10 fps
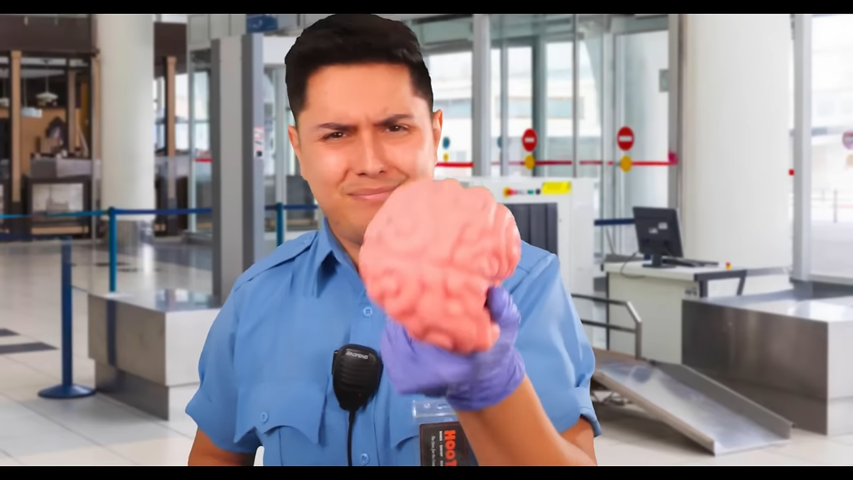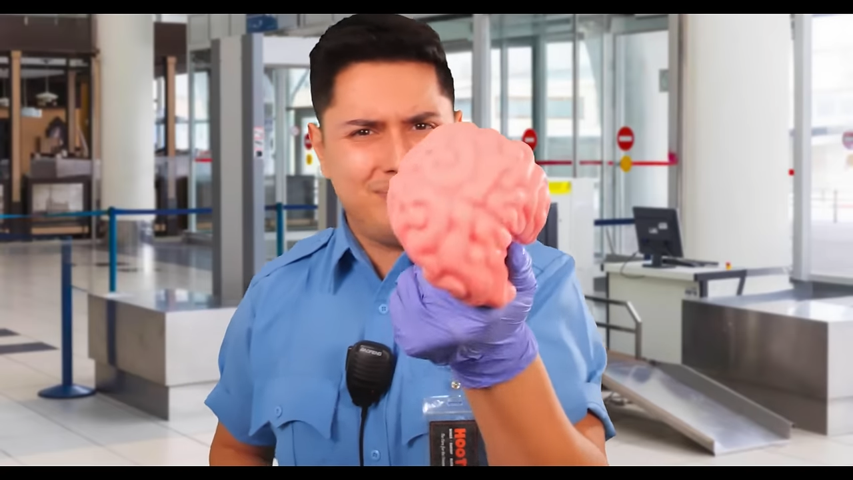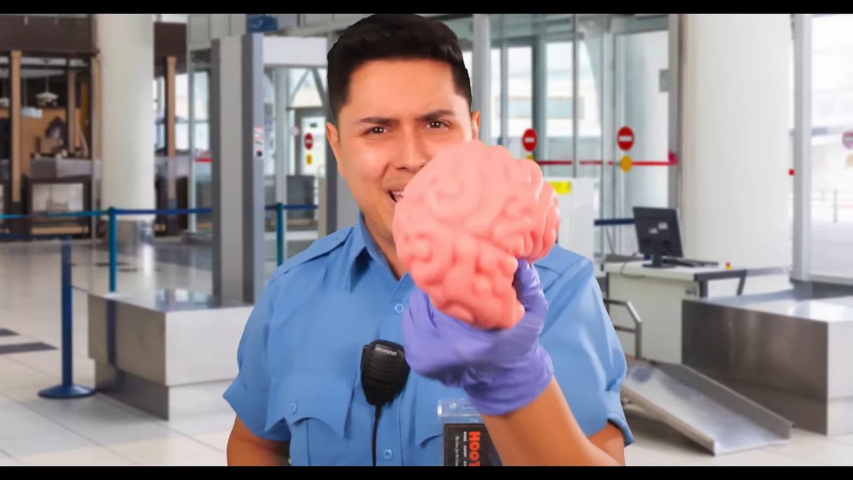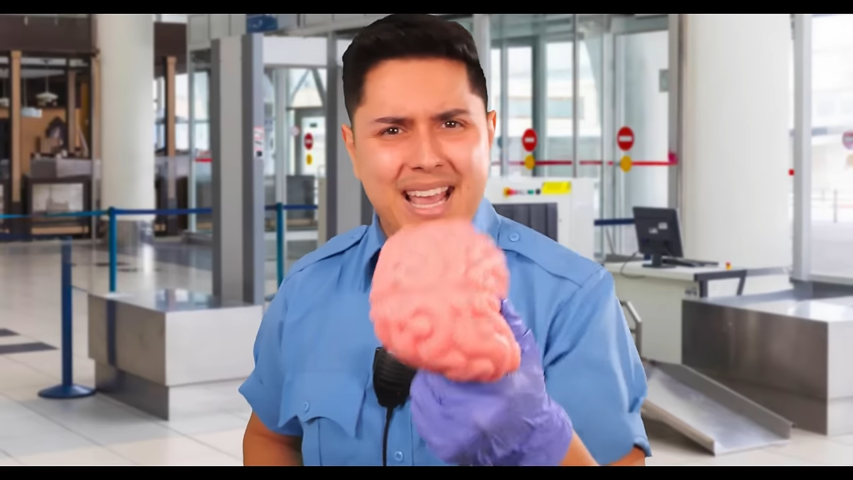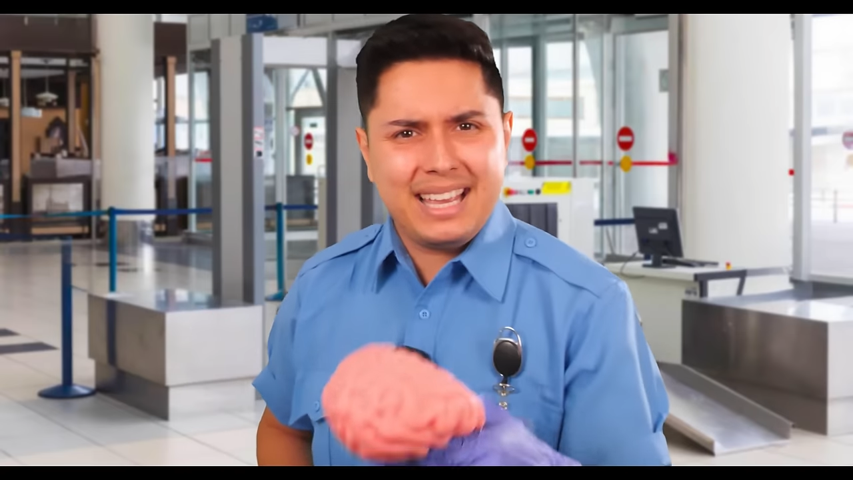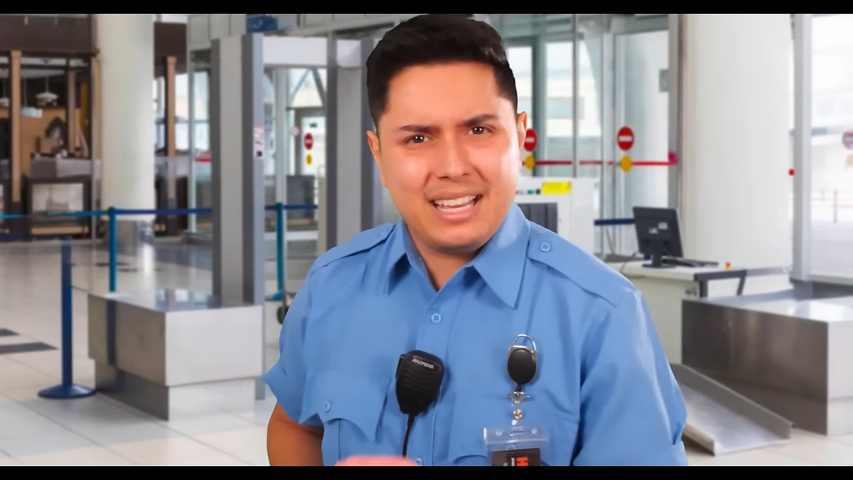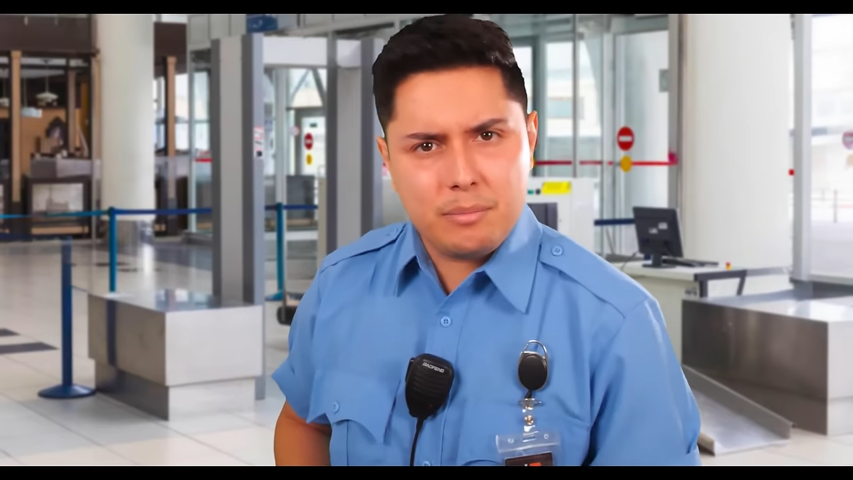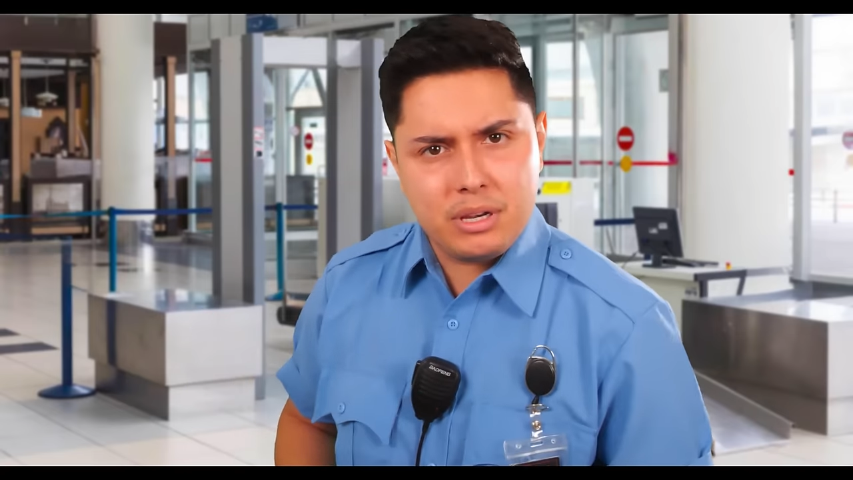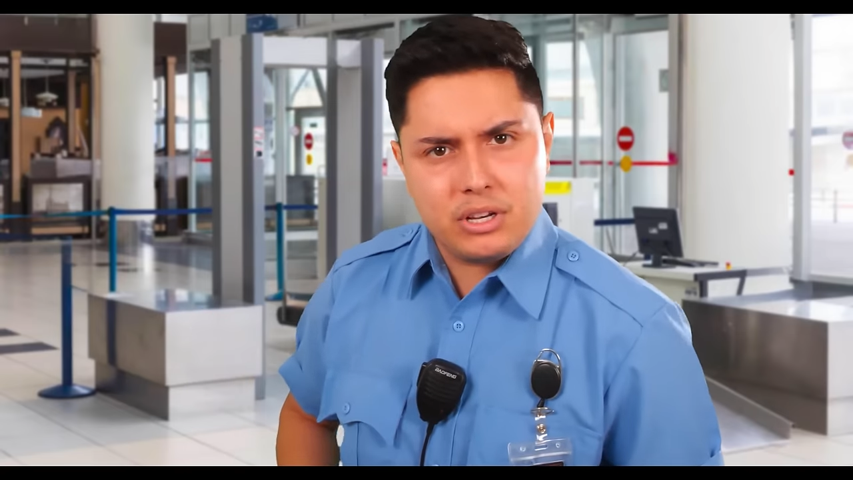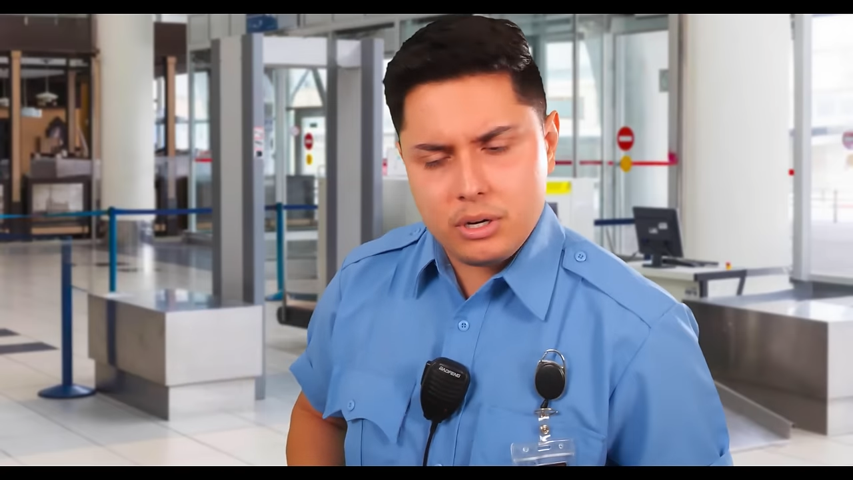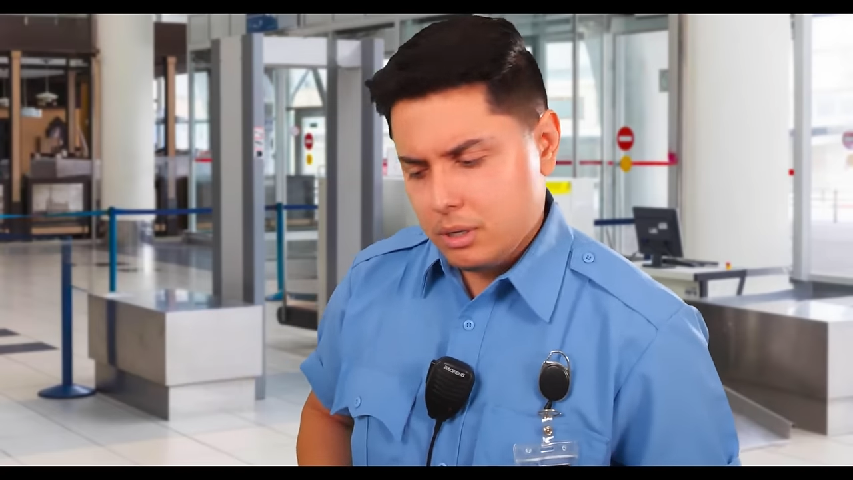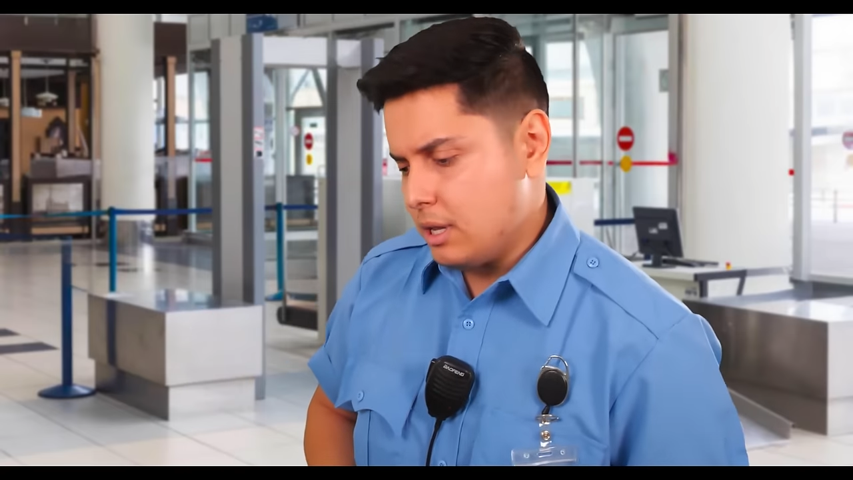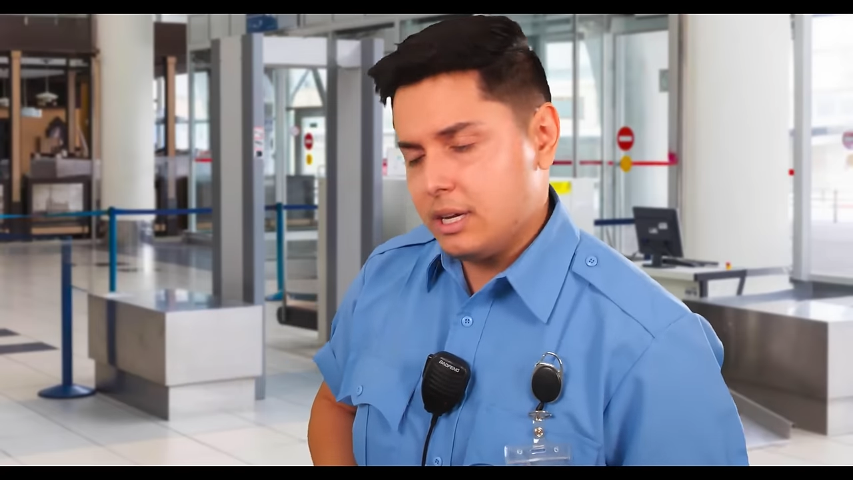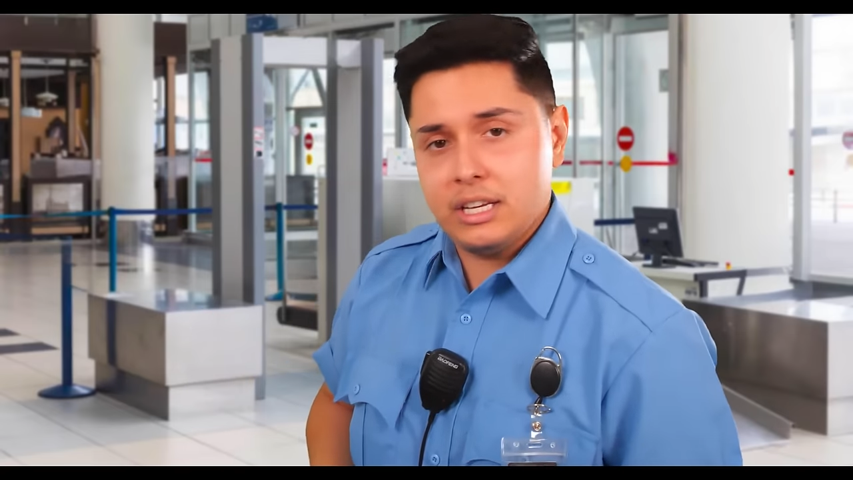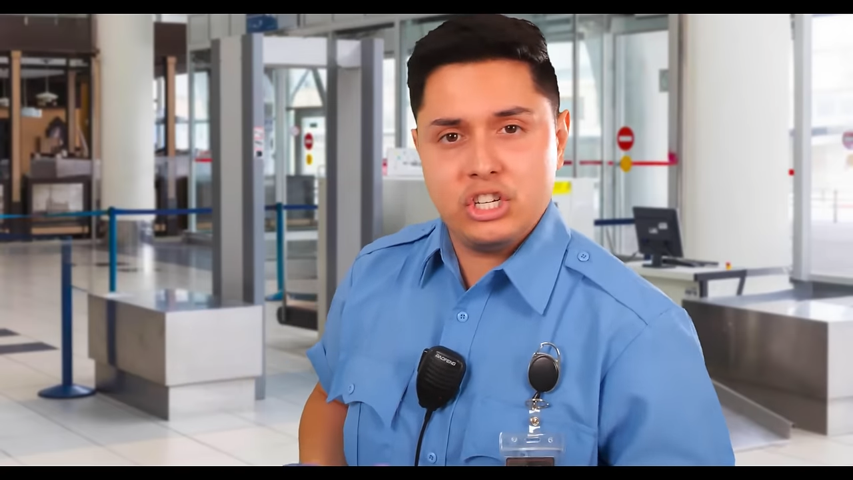packing them into your
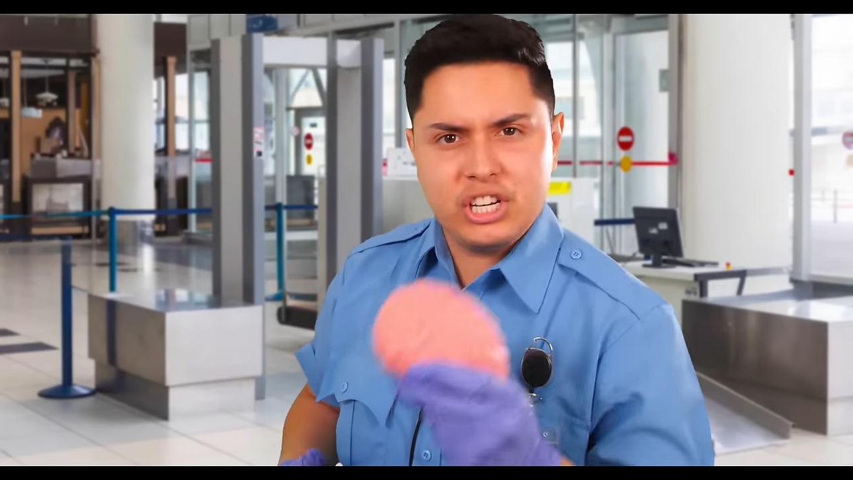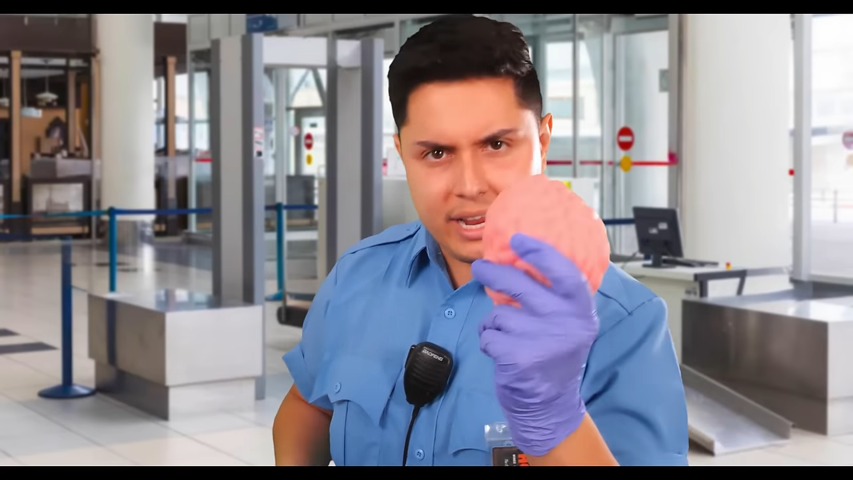luggage.